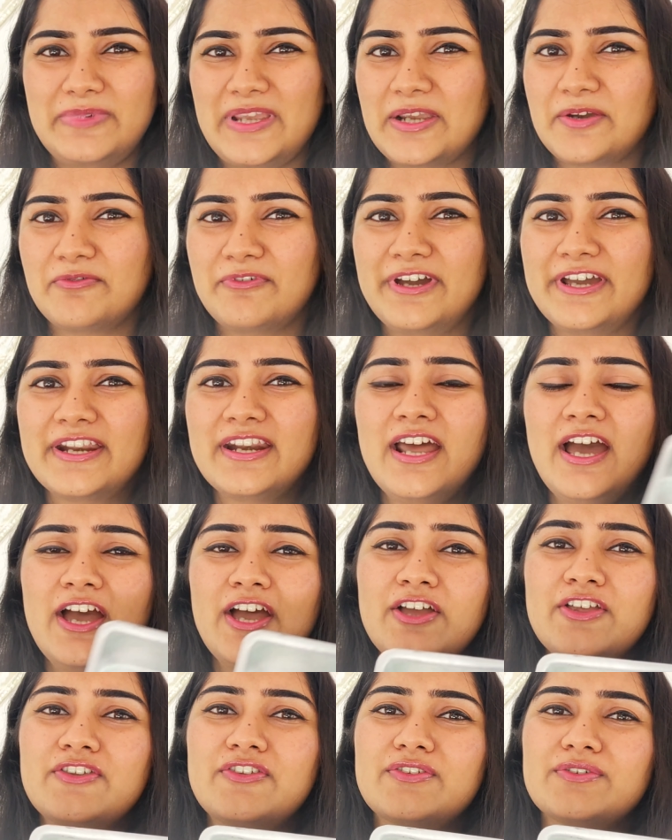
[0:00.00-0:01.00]
bakeware.
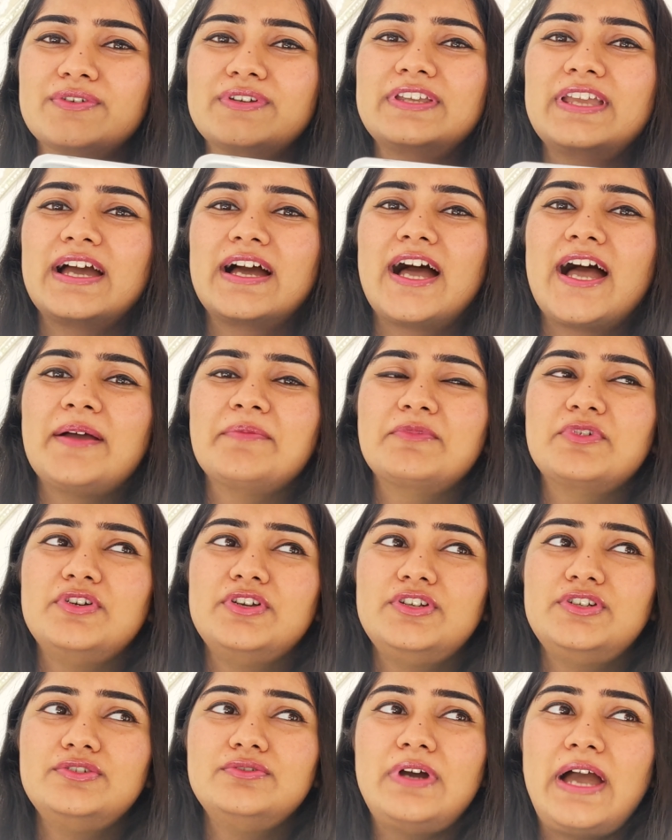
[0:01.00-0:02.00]
So yeah, I'm
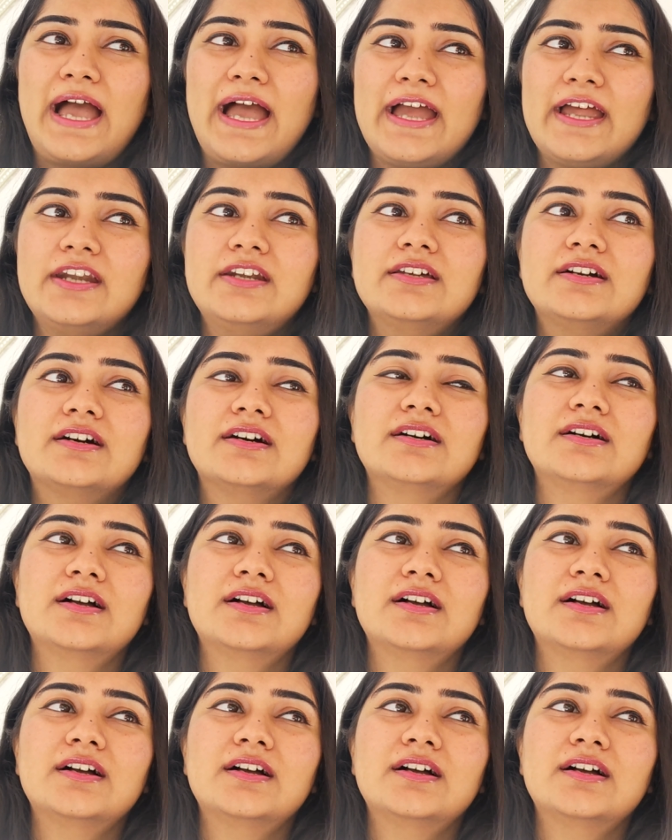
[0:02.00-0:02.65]
going to add